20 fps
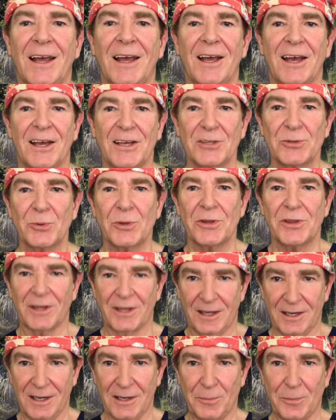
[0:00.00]
As with
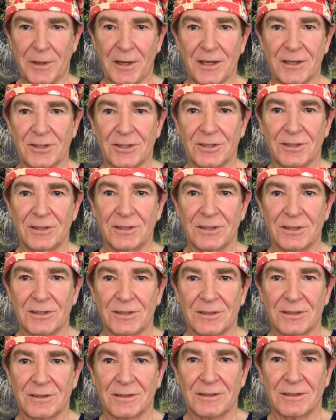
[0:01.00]
any patients
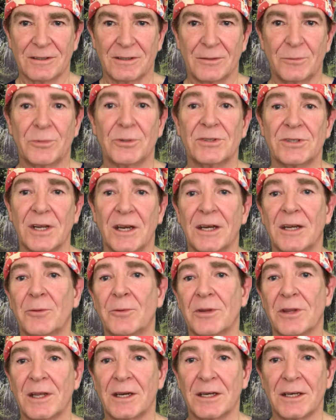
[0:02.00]
presenting
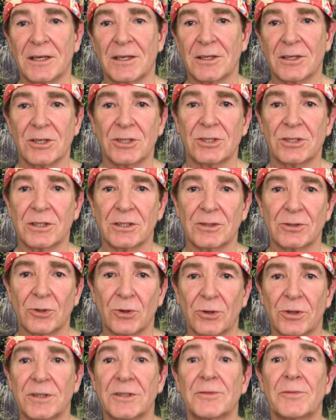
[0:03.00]
with any condition at
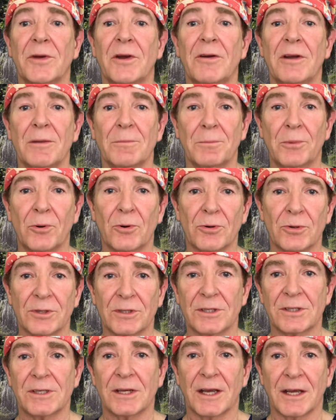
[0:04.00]
all, it's very important
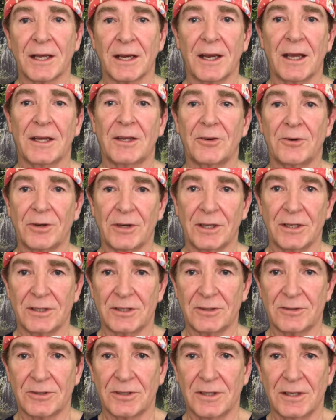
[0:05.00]
to take an accurate
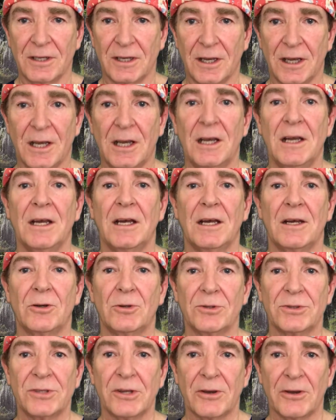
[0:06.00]
history and
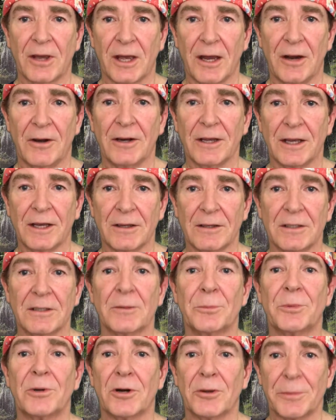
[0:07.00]
also carry out an
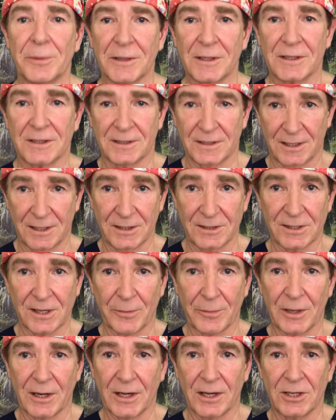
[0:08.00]
appropriate
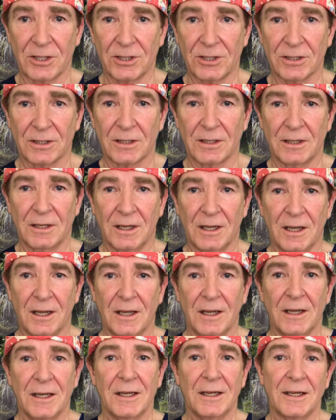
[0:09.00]
examination.
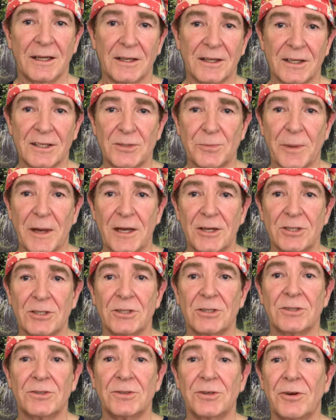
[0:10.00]
In these
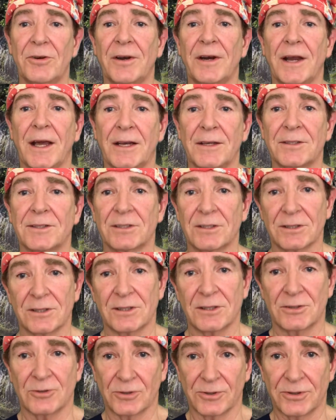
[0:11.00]
patients, urinalysis
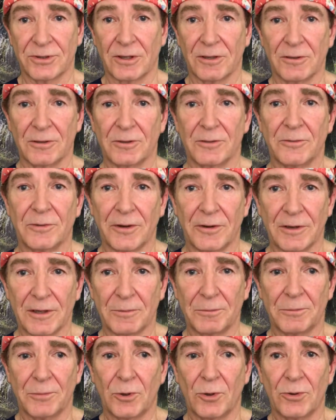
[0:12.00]
is also very
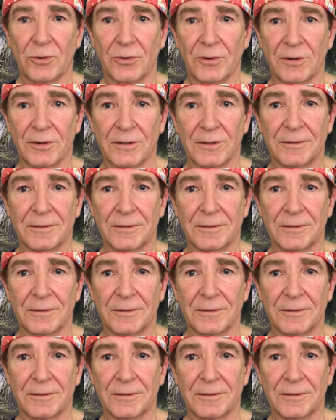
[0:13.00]
important.